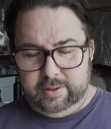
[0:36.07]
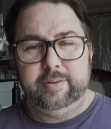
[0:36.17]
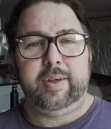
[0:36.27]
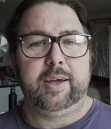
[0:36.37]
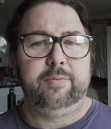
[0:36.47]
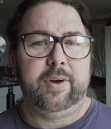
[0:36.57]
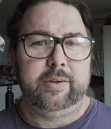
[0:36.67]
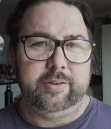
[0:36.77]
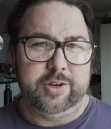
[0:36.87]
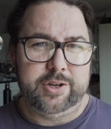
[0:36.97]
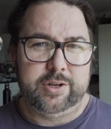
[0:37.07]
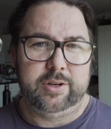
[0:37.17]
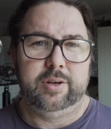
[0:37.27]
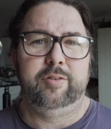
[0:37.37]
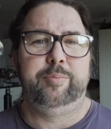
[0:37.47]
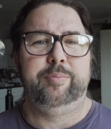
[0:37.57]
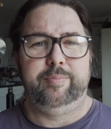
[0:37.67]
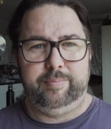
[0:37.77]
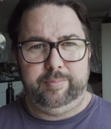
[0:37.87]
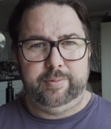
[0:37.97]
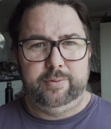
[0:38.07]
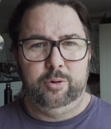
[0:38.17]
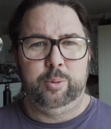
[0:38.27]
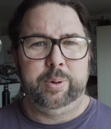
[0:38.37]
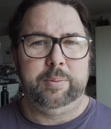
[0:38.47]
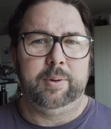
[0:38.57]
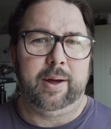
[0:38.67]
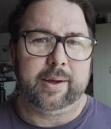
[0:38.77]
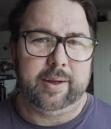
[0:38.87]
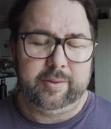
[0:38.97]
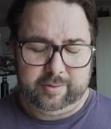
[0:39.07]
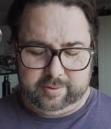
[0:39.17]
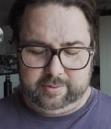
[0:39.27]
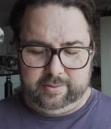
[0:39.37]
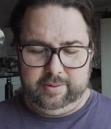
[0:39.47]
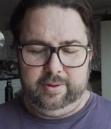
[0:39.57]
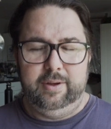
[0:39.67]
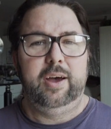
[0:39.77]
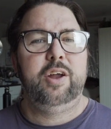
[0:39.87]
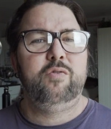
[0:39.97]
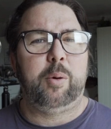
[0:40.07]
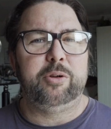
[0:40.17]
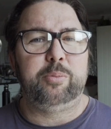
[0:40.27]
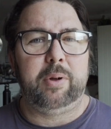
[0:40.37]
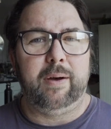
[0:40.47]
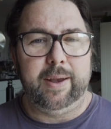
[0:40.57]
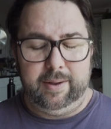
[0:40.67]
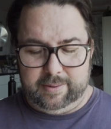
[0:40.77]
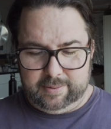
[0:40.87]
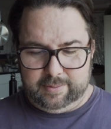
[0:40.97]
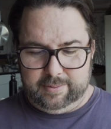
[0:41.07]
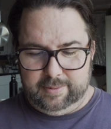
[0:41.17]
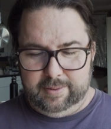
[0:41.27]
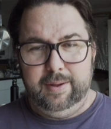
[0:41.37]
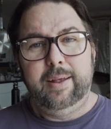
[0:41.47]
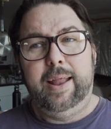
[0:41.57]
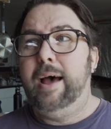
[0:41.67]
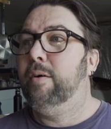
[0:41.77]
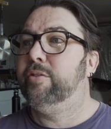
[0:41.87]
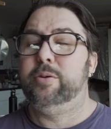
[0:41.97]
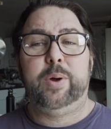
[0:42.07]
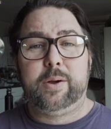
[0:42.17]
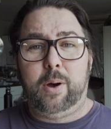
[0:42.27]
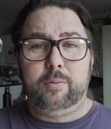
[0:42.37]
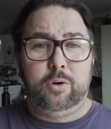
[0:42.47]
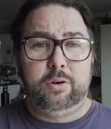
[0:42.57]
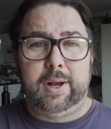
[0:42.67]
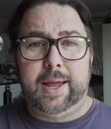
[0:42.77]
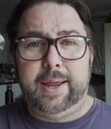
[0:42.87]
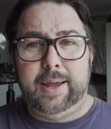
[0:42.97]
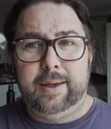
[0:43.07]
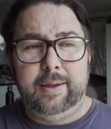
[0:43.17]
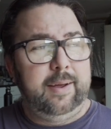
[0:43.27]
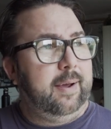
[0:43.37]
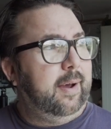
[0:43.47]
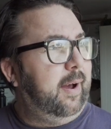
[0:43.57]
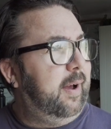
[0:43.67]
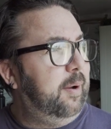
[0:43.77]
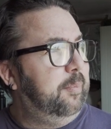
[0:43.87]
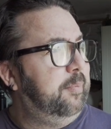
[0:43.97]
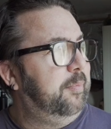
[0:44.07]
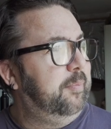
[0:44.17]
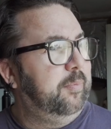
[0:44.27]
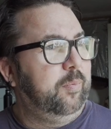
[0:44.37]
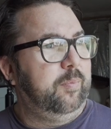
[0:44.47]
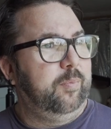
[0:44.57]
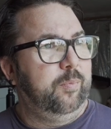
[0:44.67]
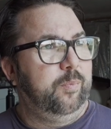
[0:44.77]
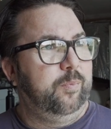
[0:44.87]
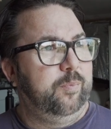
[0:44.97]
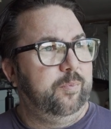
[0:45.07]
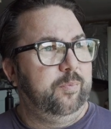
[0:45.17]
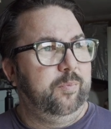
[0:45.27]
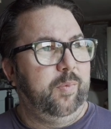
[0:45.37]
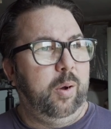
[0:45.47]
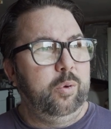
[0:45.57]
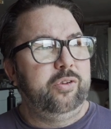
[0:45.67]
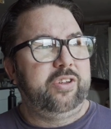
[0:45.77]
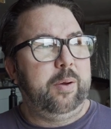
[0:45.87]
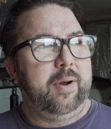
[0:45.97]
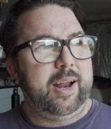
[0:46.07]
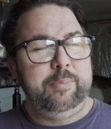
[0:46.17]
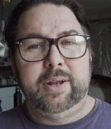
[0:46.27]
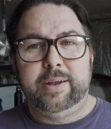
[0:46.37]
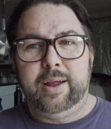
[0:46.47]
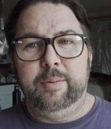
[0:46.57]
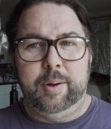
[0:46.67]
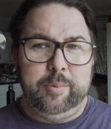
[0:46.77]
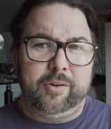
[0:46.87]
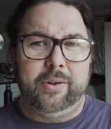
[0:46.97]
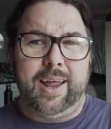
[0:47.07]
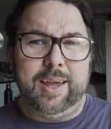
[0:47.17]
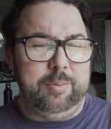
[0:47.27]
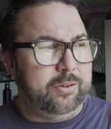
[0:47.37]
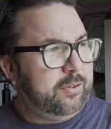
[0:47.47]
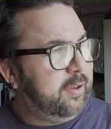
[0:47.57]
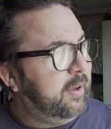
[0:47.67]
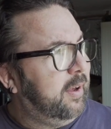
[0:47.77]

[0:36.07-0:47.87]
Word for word: take advantage of normal people like us and rob us blind. Now, obviously, we're quite rural out here. Um, I wouldn't say we're out in the middle of nowhere. We've got neighbours,